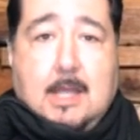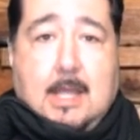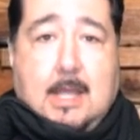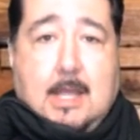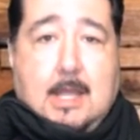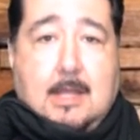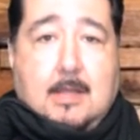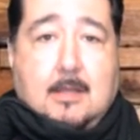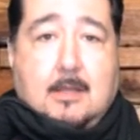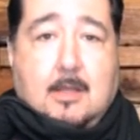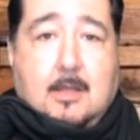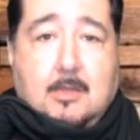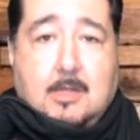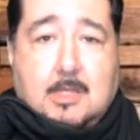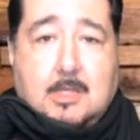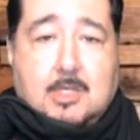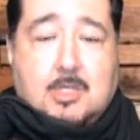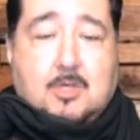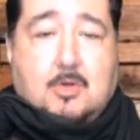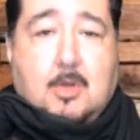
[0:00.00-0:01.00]
in the
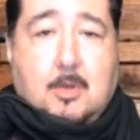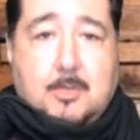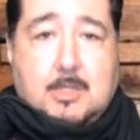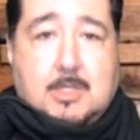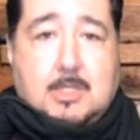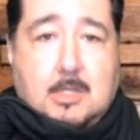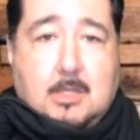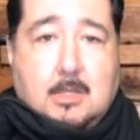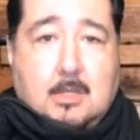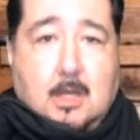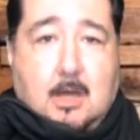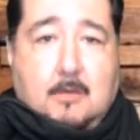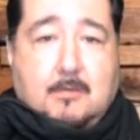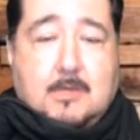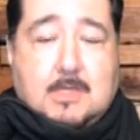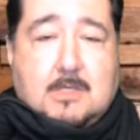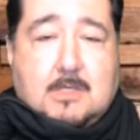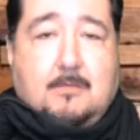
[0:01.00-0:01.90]
description of this